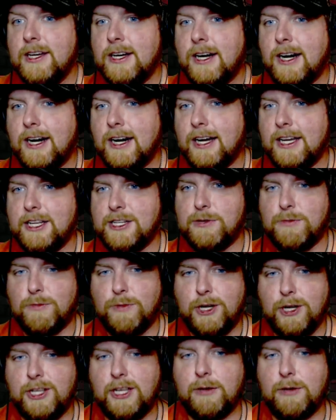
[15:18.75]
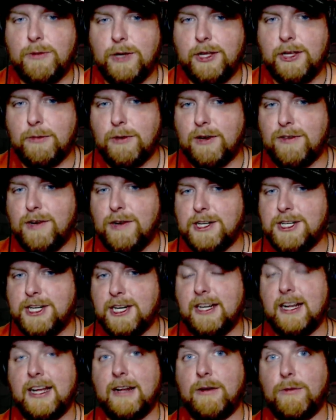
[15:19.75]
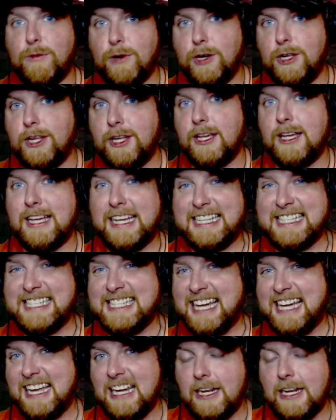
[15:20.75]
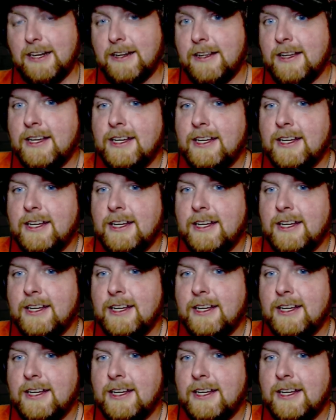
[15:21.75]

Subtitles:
It's really, really refreshing and really exciting.